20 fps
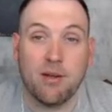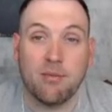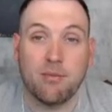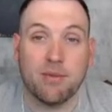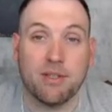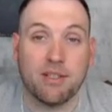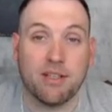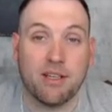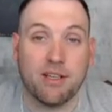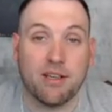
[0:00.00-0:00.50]

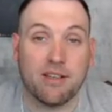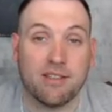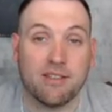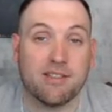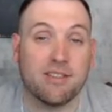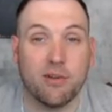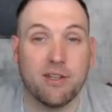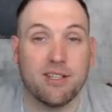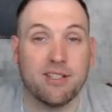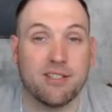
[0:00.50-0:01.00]

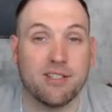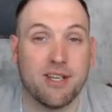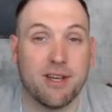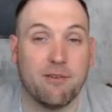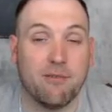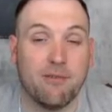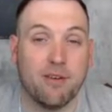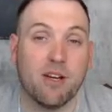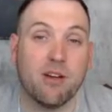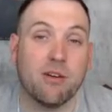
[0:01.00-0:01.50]
because it is a
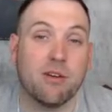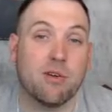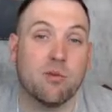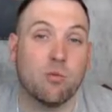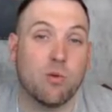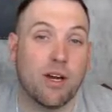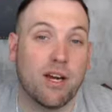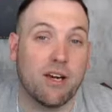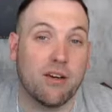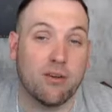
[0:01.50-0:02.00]
very
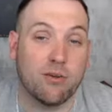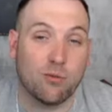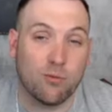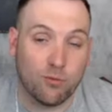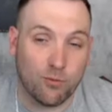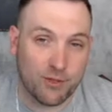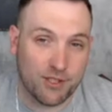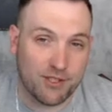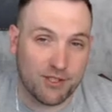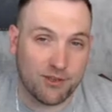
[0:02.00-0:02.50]
rare
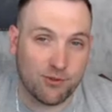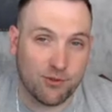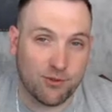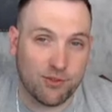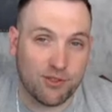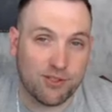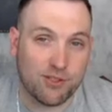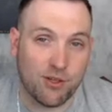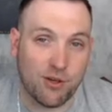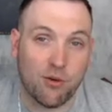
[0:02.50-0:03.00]

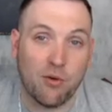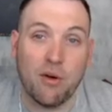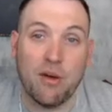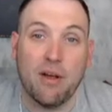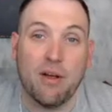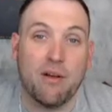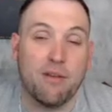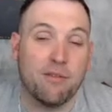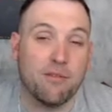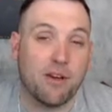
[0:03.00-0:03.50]
resource, so
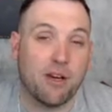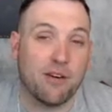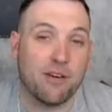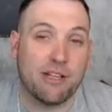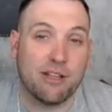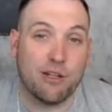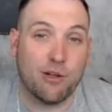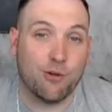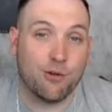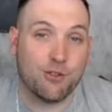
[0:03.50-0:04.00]

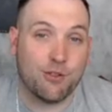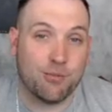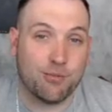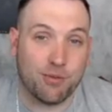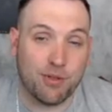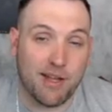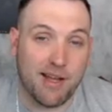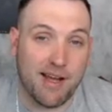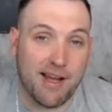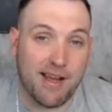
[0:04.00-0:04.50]
very low
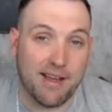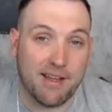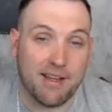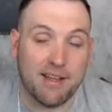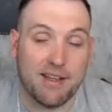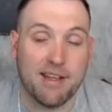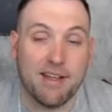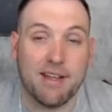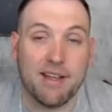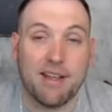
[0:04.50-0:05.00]
supply
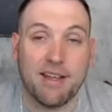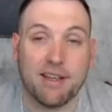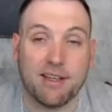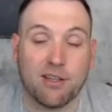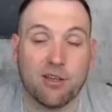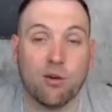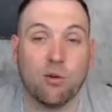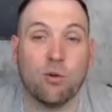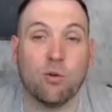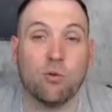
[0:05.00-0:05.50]
and
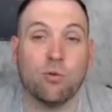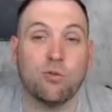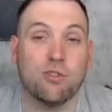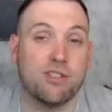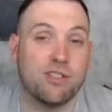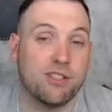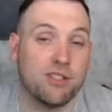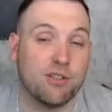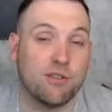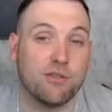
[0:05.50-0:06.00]
gold,
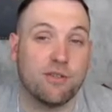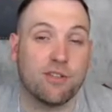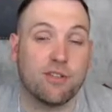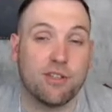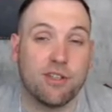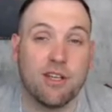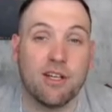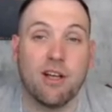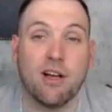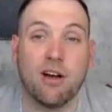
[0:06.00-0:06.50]

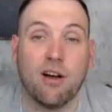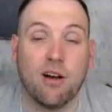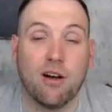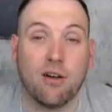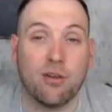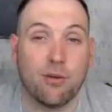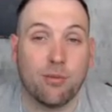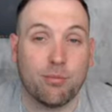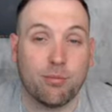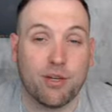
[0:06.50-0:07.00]
silver,
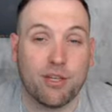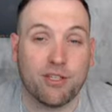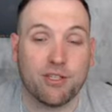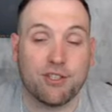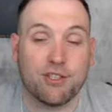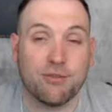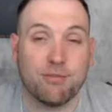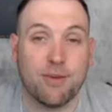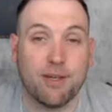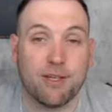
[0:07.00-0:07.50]
all the
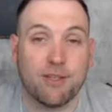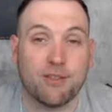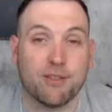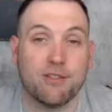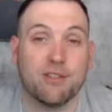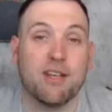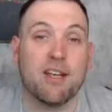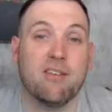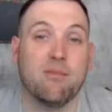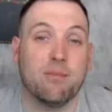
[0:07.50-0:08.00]
precious
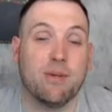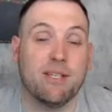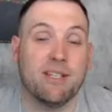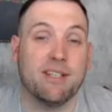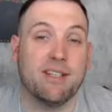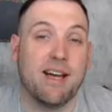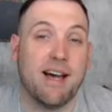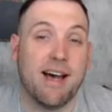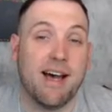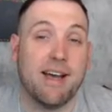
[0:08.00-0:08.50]
metals have been
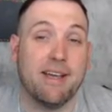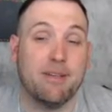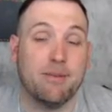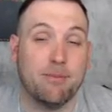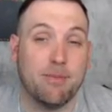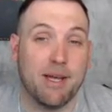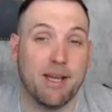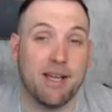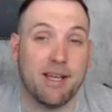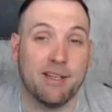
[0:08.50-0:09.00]
in high
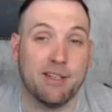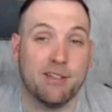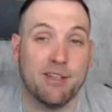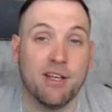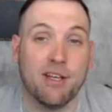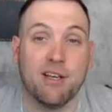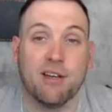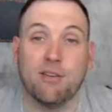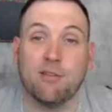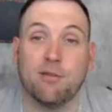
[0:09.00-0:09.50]
demand
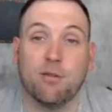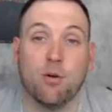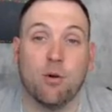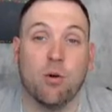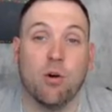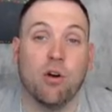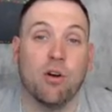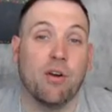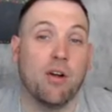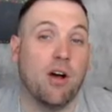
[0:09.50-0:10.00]

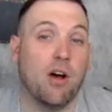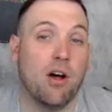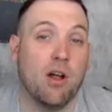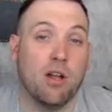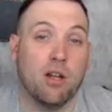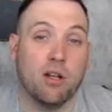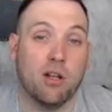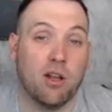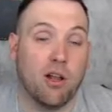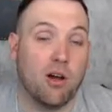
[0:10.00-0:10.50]
for
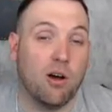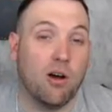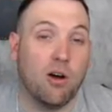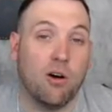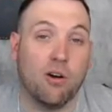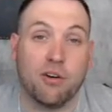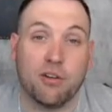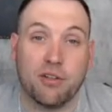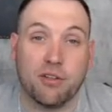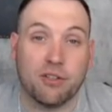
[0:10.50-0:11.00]
a
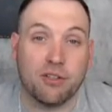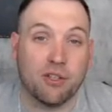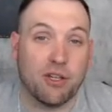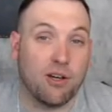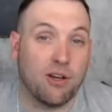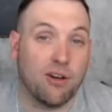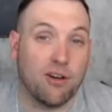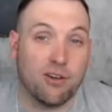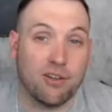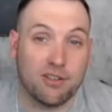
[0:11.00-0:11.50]
long,
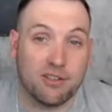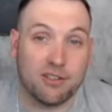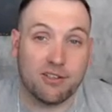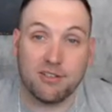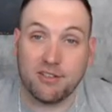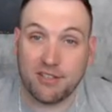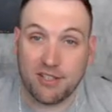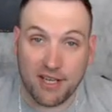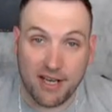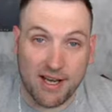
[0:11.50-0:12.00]
long
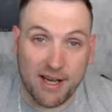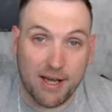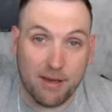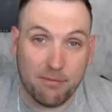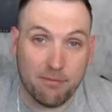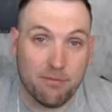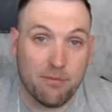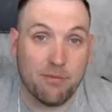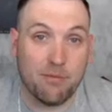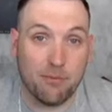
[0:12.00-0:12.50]

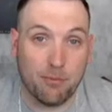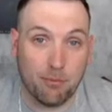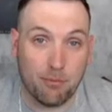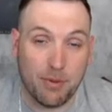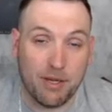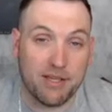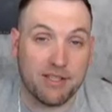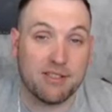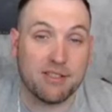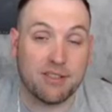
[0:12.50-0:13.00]
time.
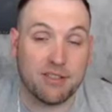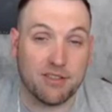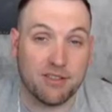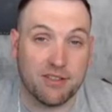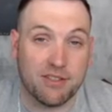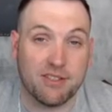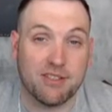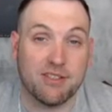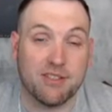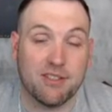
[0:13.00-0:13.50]

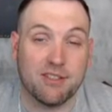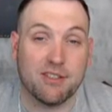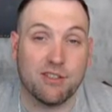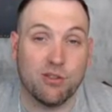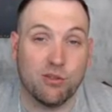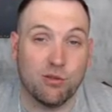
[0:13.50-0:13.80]
Basically, since